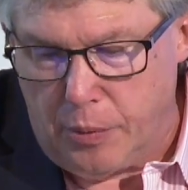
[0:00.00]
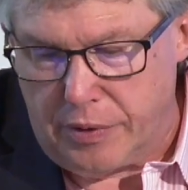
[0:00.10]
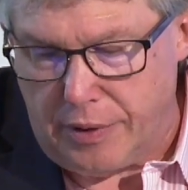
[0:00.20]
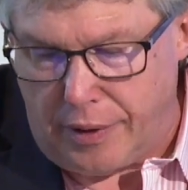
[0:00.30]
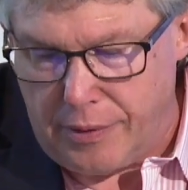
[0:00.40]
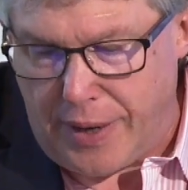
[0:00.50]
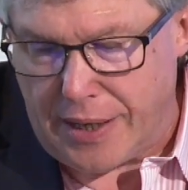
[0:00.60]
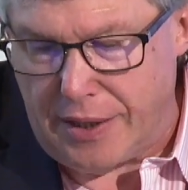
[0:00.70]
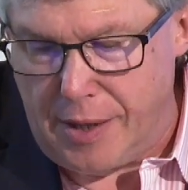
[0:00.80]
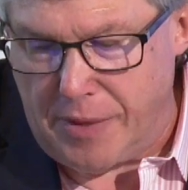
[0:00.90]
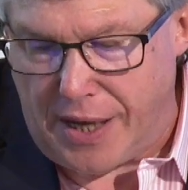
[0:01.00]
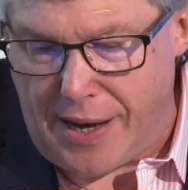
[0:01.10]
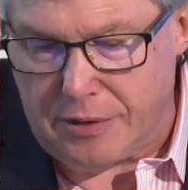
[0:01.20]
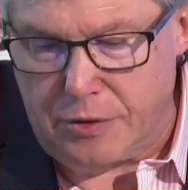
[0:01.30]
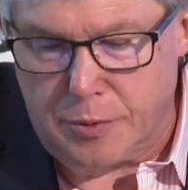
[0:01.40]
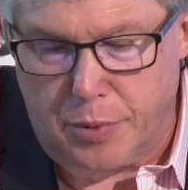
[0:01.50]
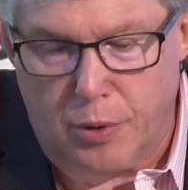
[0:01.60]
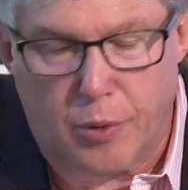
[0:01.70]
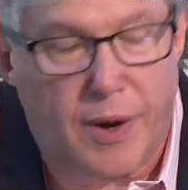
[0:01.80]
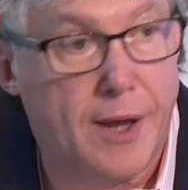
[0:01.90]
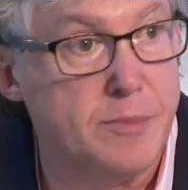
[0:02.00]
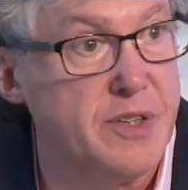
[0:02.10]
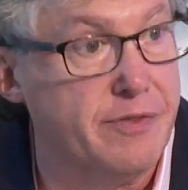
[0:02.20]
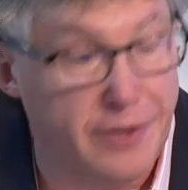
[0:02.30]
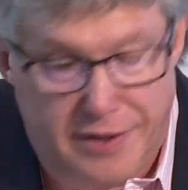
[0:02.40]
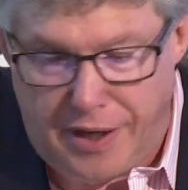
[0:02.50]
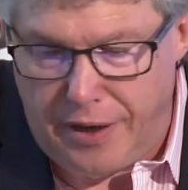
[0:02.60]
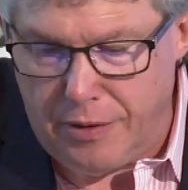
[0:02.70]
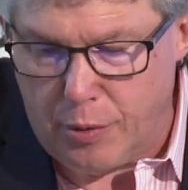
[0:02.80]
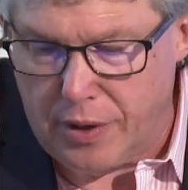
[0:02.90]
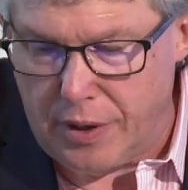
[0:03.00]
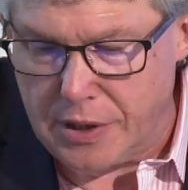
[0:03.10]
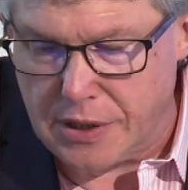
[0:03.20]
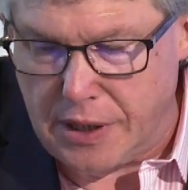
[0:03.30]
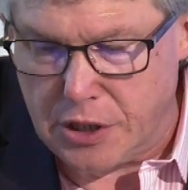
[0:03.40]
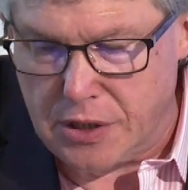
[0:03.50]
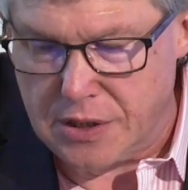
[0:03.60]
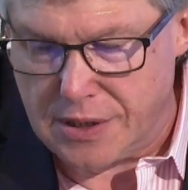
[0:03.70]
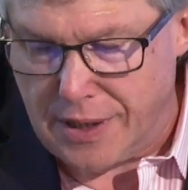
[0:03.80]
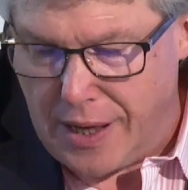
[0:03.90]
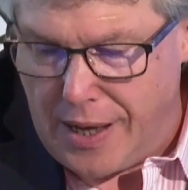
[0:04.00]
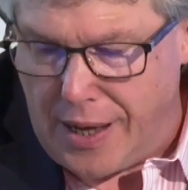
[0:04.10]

with other academic actors, programs, affiliated organizations,